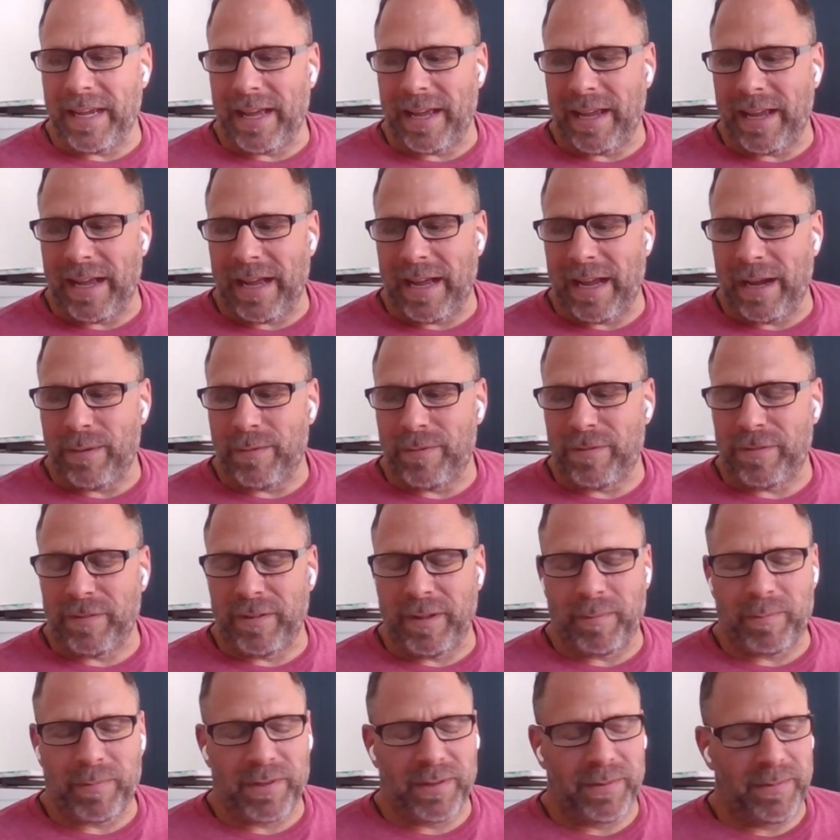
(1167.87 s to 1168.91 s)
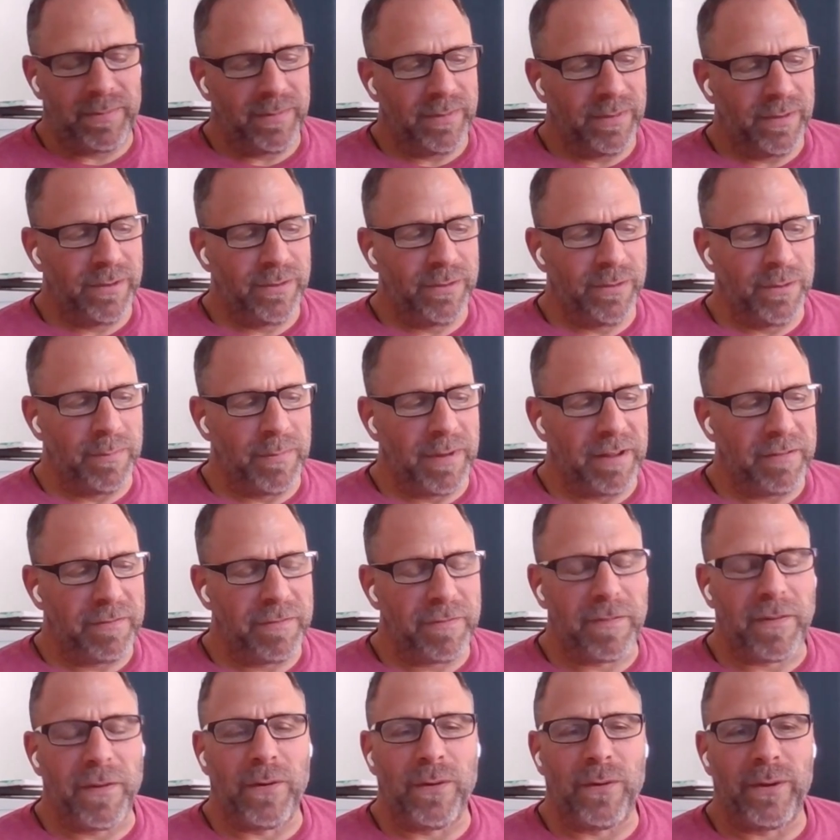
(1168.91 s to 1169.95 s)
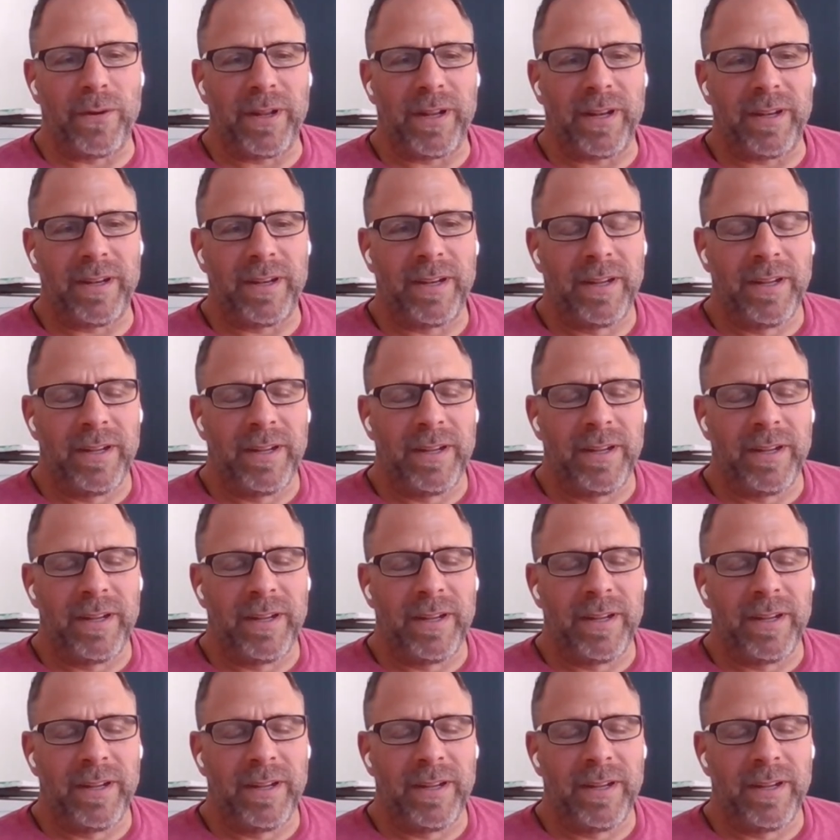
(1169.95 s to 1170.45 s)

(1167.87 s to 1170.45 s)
I flipped through my phone and